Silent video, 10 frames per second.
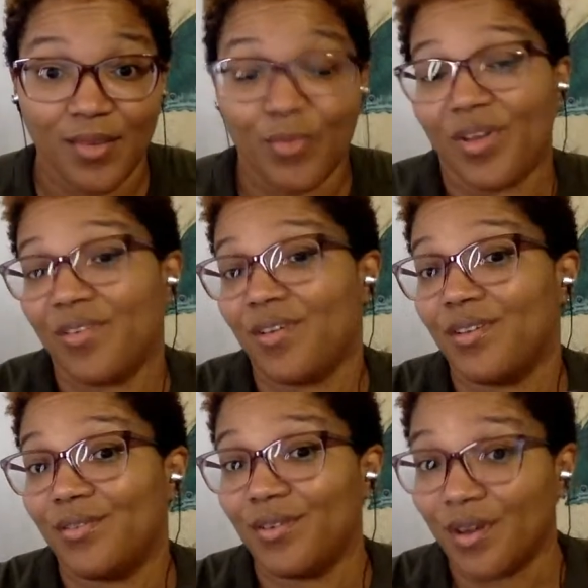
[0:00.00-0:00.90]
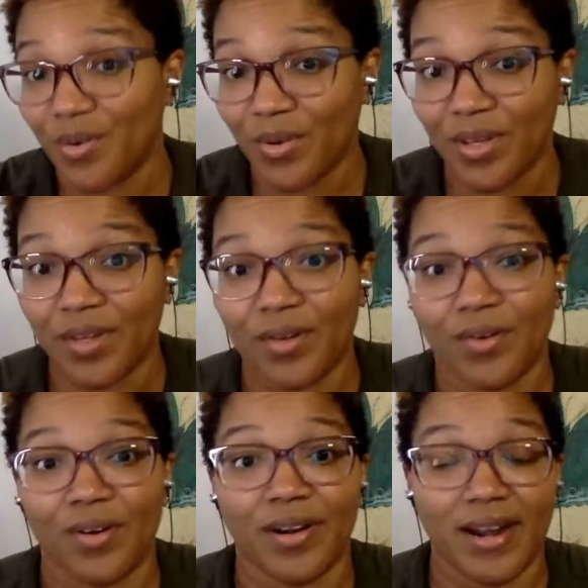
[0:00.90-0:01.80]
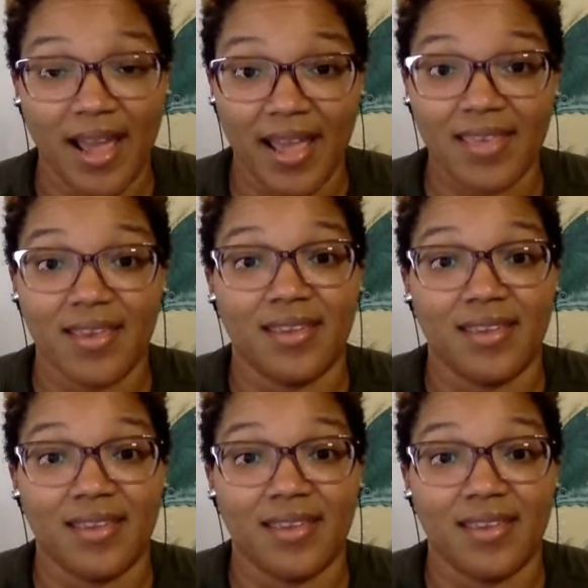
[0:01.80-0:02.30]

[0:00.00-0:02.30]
whether you know it or not.